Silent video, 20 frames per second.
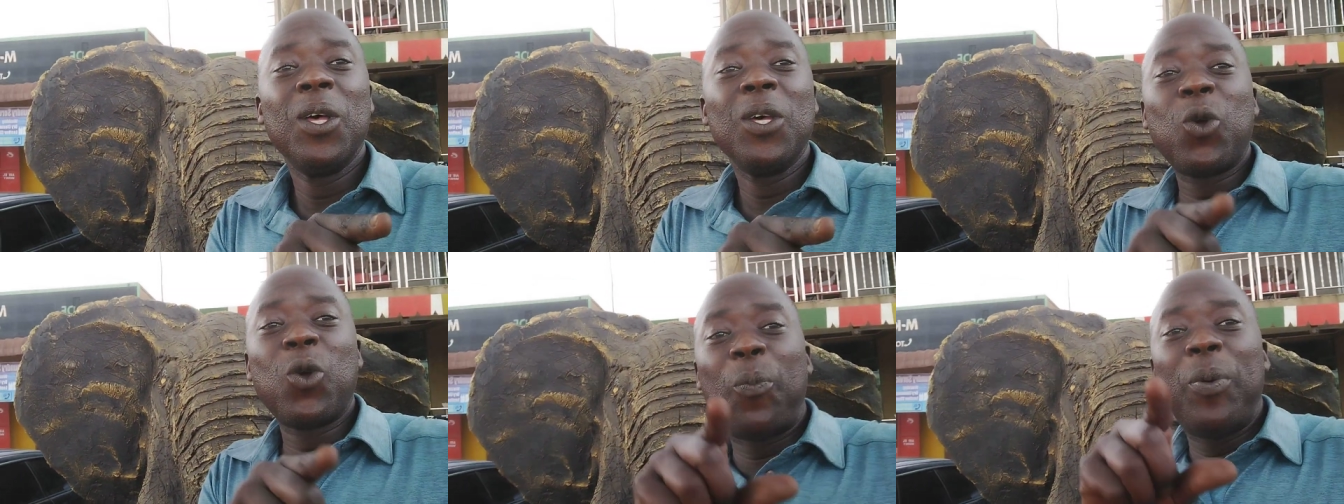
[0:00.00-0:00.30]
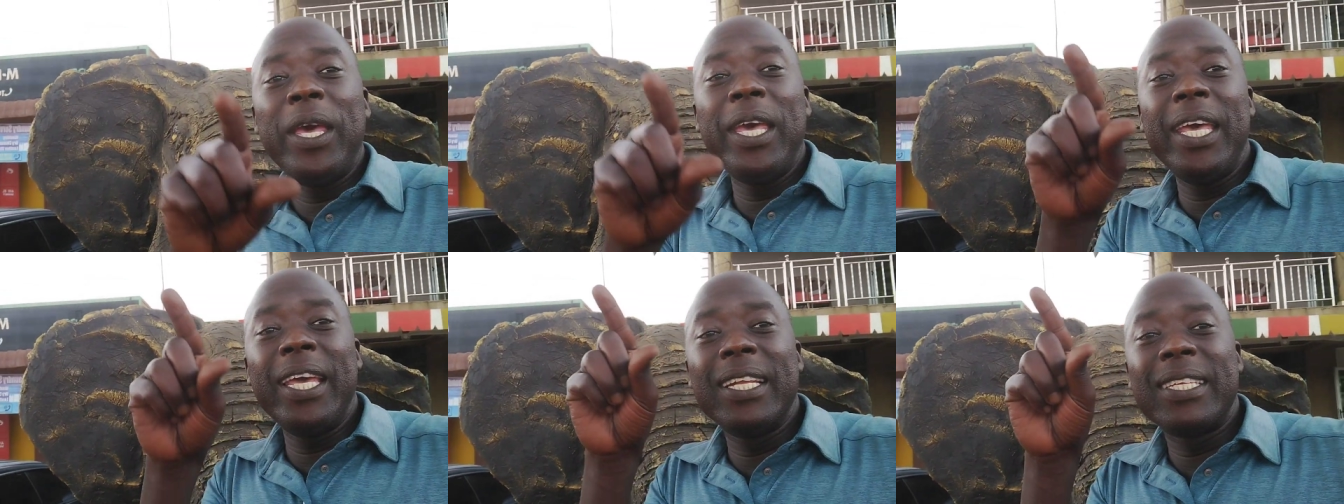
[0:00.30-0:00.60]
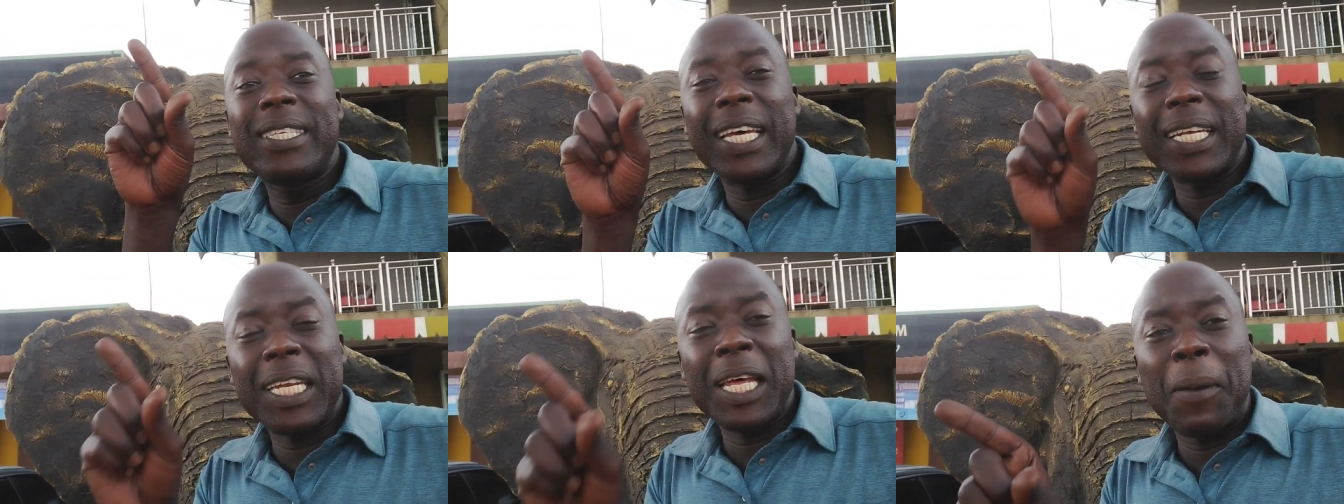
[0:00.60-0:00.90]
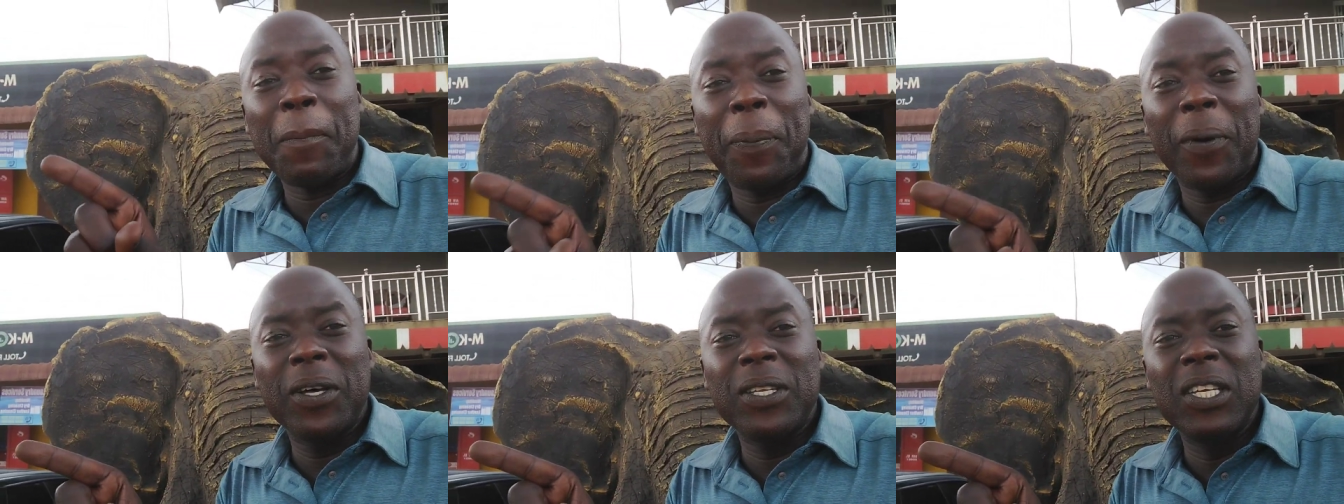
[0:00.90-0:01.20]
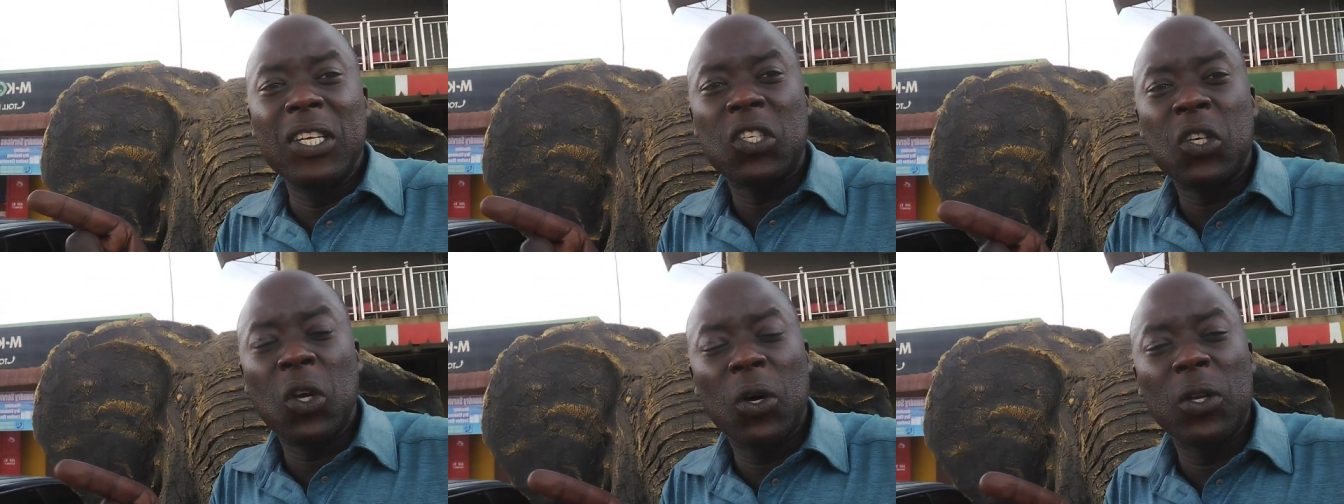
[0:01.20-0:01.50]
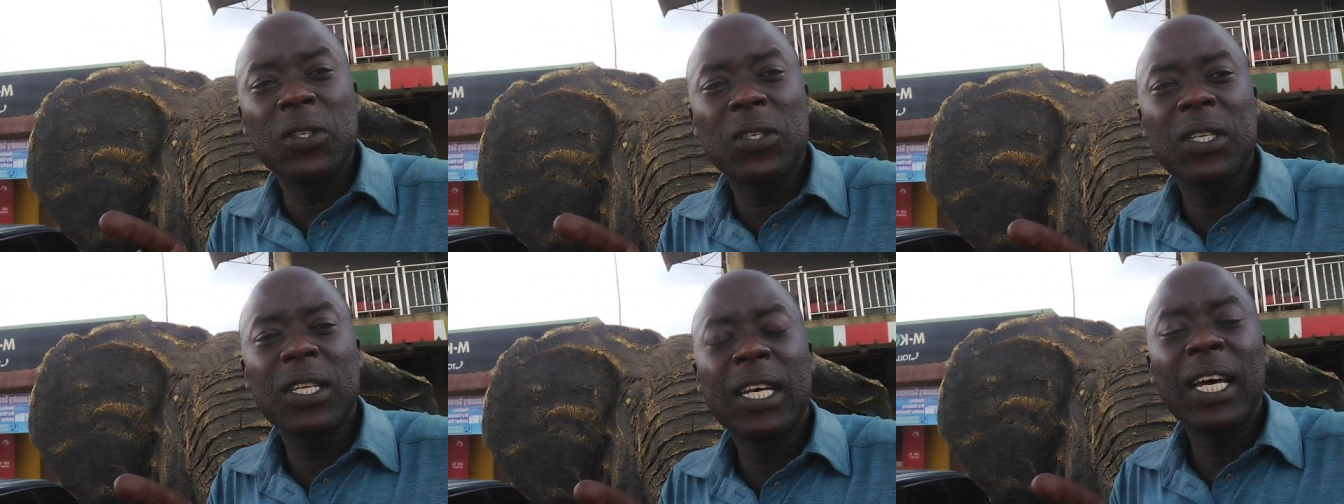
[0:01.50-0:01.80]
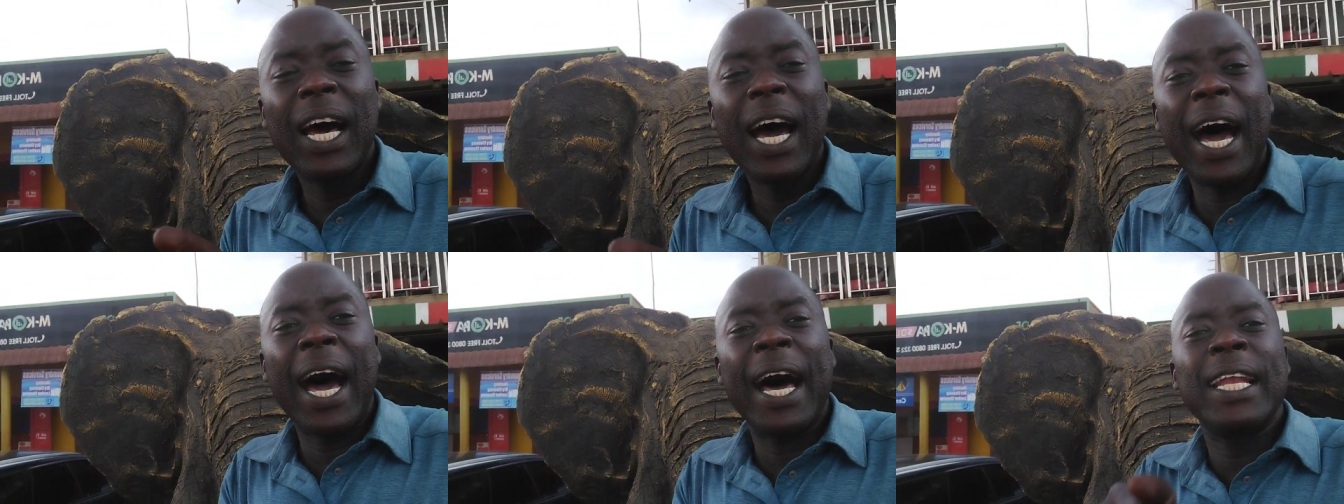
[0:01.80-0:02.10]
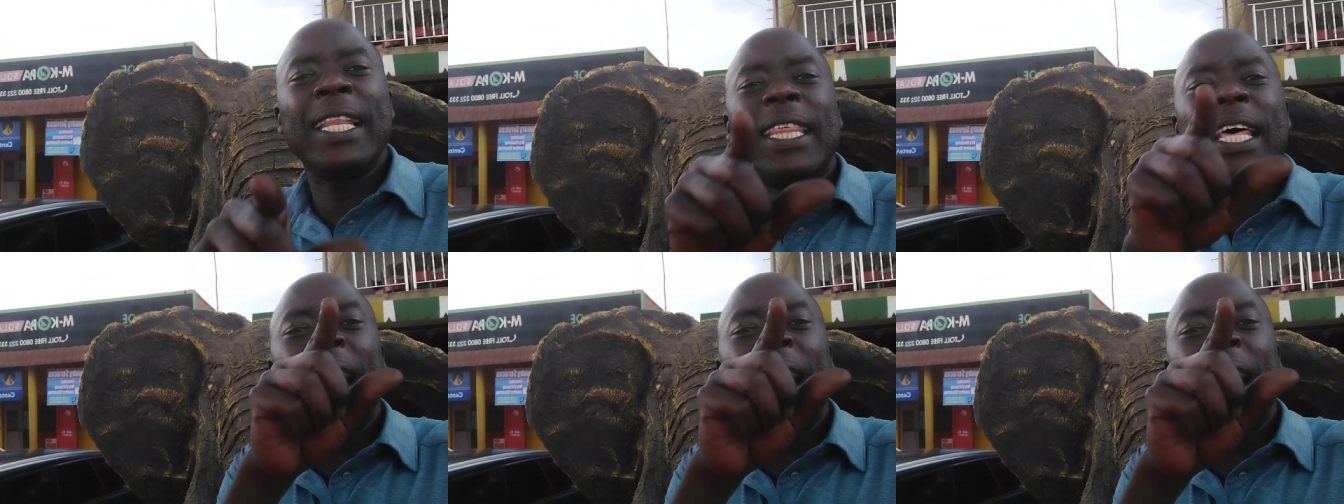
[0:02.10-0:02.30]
to be in certain positions and